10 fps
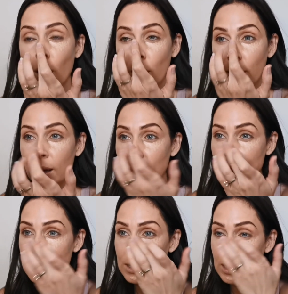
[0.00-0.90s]
all the
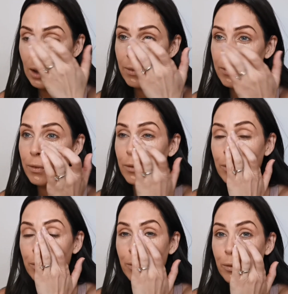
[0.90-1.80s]
kids' stuff
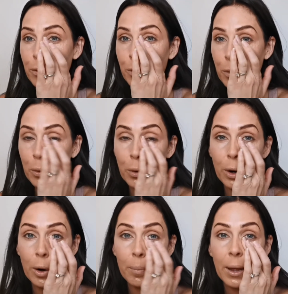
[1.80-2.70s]

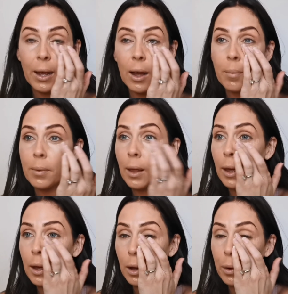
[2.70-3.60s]
for pickup,
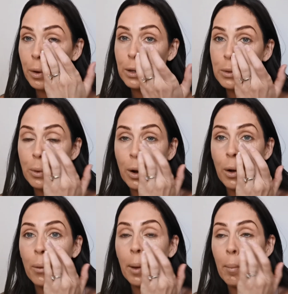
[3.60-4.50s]
like, because we're
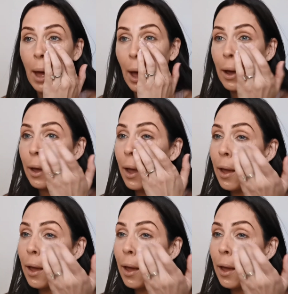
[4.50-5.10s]
not going back.